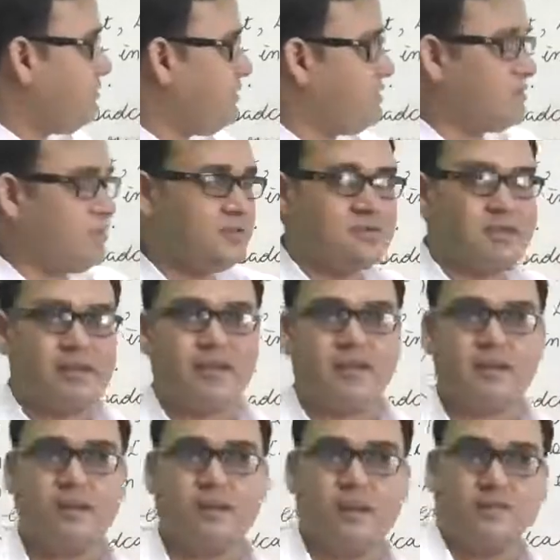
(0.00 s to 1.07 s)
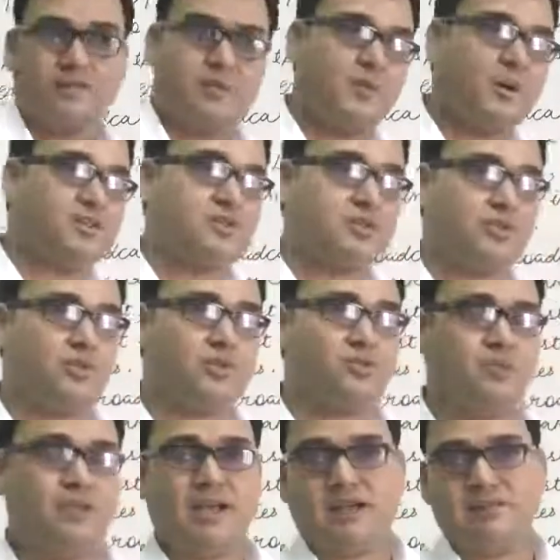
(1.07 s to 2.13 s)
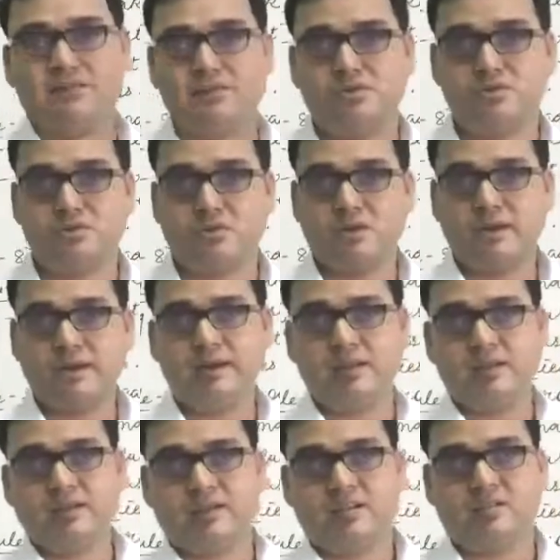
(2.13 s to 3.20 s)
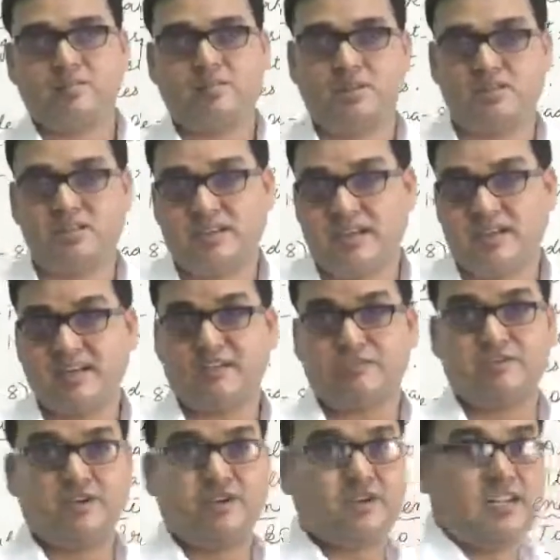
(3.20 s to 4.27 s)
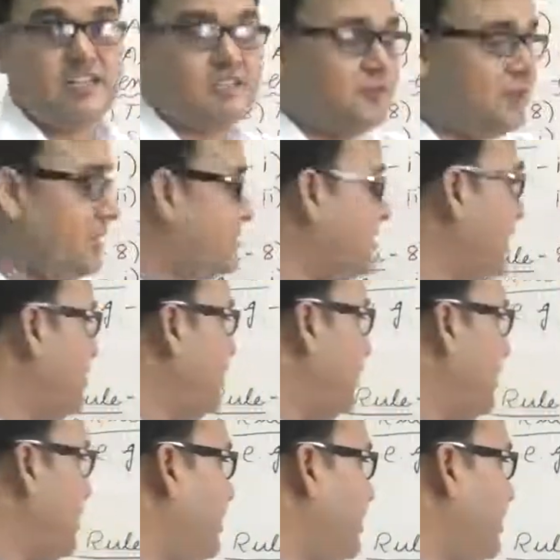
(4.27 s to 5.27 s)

events and serial, we have to use only present indefinite tense. For example,